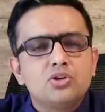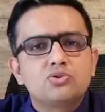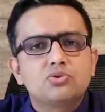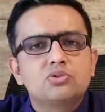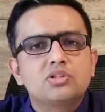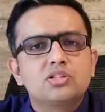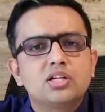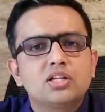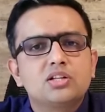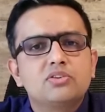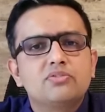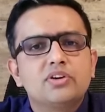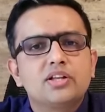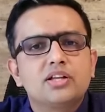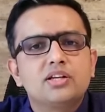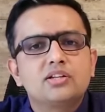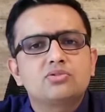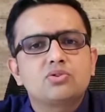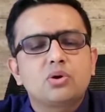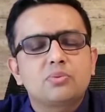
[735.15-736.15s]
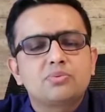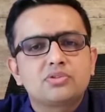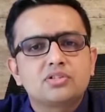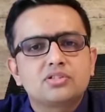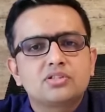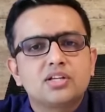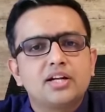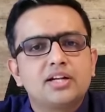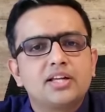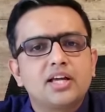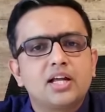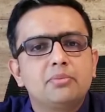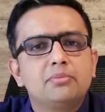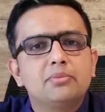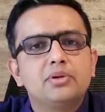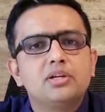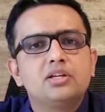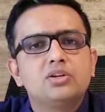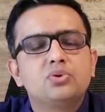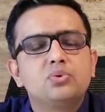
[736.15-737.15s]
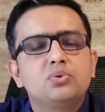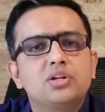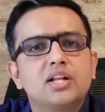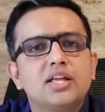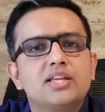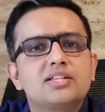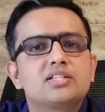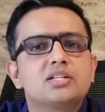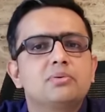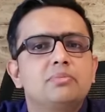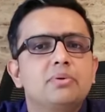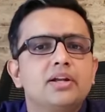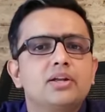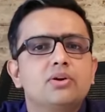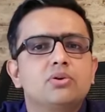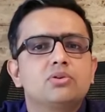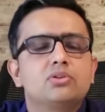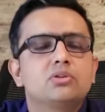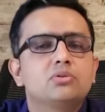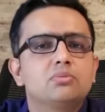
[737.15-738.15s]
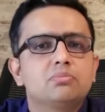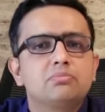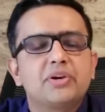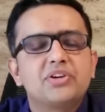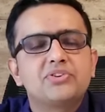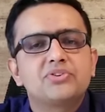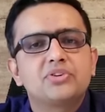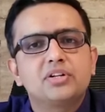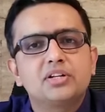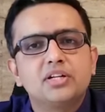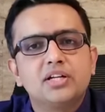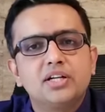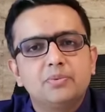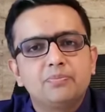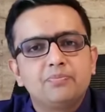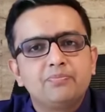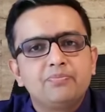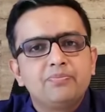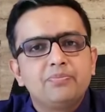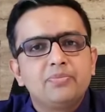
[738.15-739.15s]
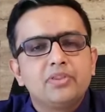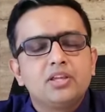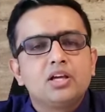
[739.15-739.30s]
So these are the various options that can be utilized depending on the patient need.